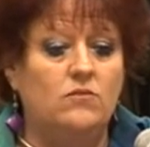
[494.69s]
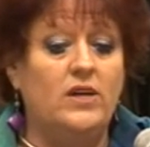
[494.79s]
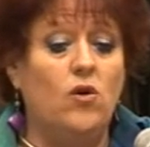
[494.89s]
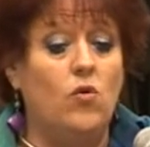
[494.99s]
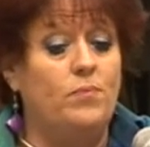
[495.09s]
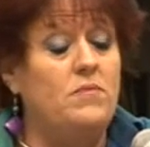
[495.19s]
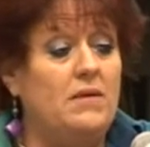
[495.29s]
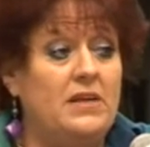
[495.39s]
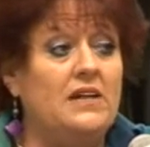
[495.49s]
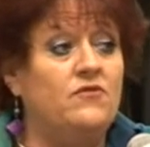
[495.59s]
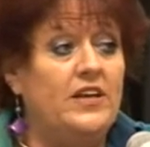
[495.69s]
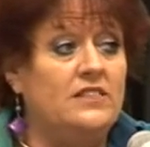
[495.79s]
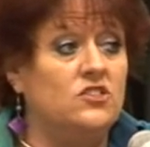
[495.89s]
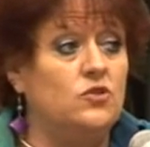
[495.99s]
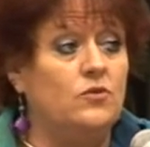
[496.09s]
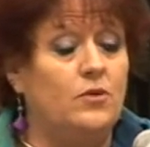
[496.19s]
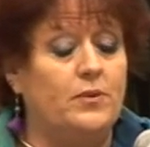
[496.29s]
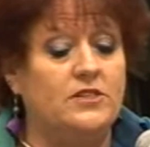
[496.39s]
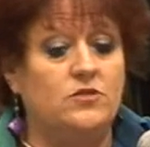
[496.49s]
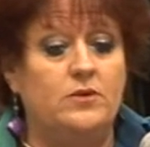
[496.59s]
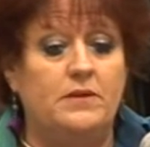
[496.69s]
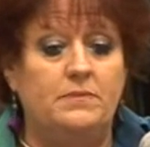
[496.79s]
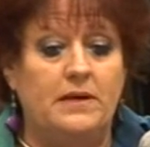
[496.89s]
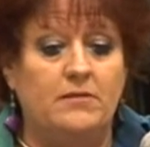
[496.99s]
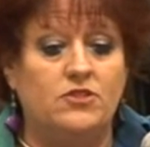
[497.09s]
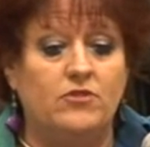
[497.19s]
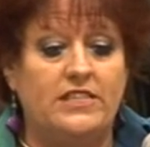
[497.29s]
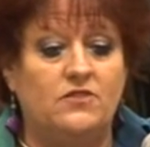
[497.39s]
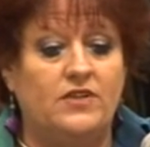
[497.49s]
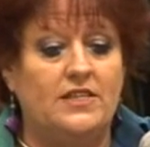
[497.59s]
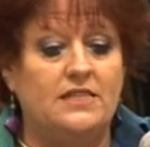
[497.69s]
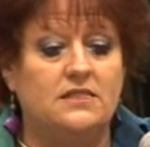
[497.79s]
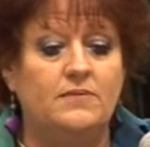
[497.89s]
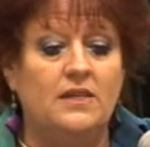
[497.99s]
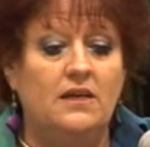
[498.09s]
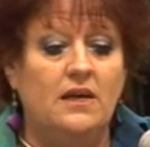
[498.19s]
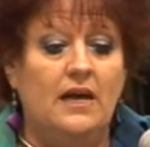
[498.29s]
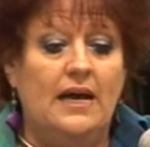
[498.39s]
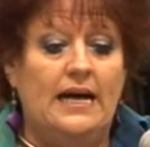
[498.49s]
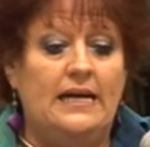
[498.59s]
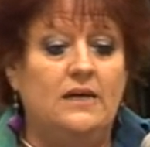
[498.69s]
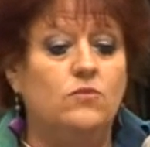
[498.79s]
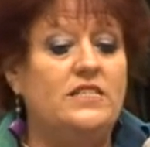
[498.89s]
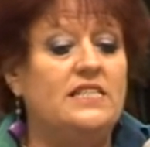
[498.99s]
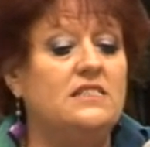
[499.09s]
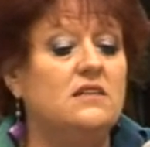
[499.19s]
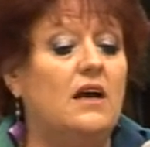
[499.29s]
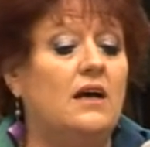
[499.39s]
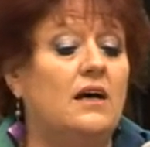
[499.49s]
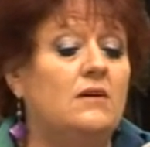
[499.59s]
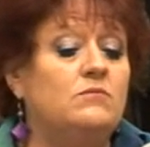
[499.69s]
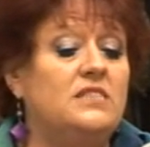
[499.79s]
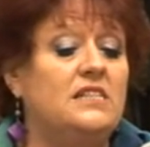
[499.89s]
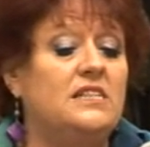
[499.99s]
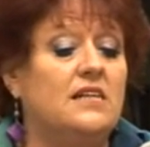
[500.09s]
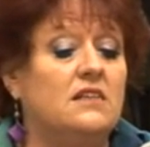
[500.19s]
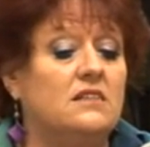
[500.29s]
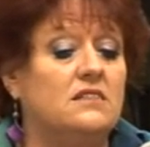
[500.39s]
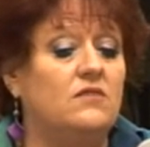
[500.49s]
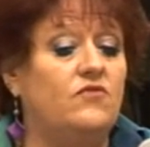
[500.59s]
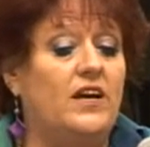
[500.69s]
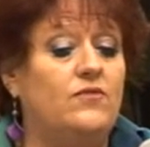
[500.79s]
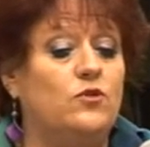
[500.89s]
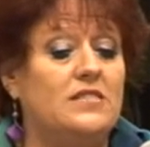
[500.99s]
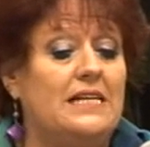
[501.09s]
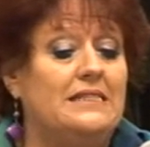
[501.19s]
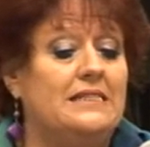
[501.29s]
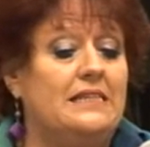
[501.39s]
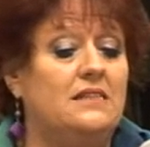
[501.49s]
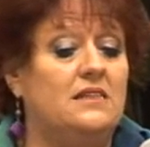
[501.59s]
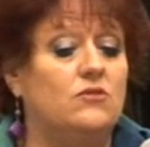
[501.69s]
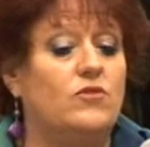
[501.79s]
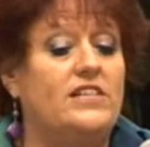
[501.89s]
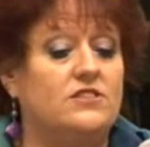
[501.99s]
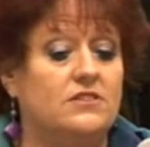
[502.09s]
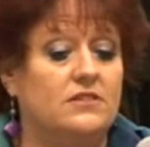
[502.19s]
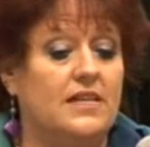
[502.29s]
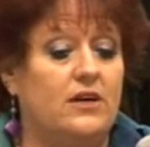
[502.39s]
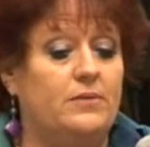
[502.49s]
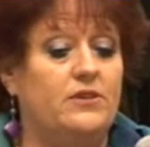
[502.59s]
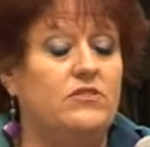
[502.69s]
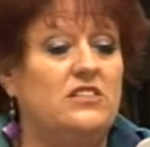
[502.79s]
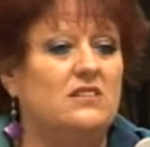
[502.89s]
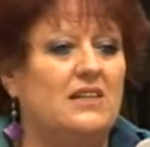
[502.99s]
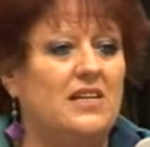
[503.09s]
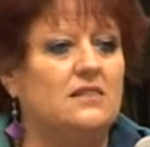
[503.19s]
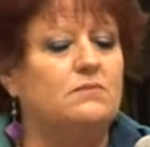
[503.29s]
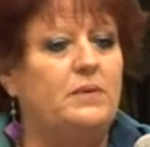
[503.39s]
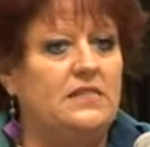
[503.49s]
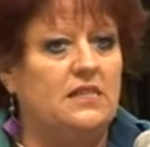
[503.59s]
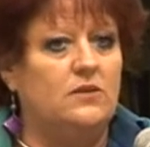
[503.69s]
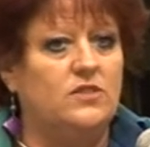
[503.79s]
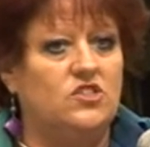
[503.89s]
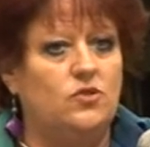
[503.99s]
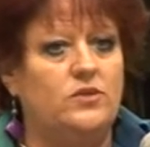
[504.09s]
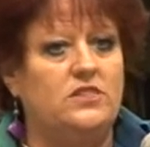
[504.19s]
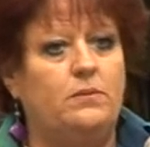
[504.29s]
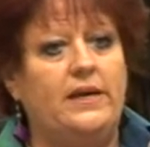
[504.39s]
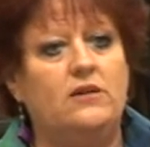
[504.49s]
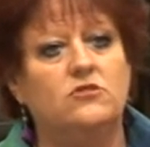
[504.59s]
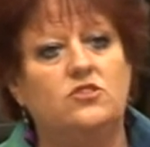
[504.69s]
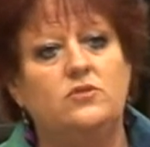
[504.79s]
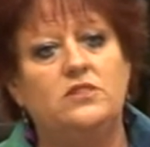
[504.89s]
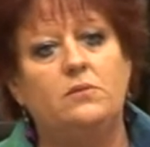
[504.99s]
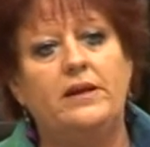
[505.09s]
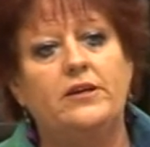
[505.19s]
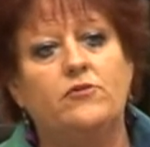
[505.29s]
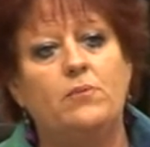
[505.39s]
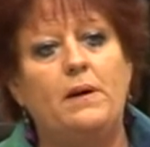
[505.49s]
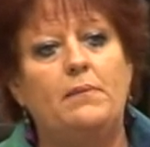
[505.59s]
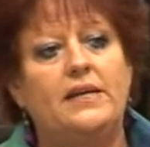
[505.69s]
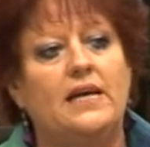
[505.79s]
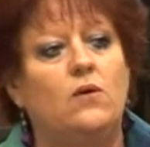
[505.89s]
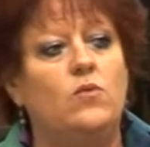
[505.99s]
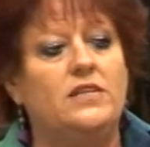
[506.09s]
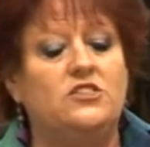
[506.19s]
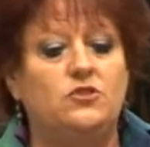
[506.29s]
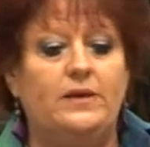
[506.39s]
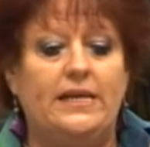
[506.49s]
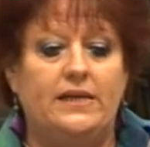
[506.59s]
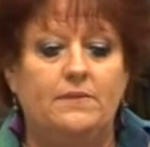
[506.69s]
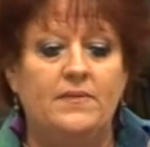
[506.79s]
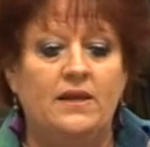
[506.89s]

We hope maybe in phase 2 of the project we might be able to rectify that. We did detailed audits in 5 hotels in the greater Caribbean region, and that basically was 2 in Tobago, 2 in Dominican Republic, and 1 in Jamaica.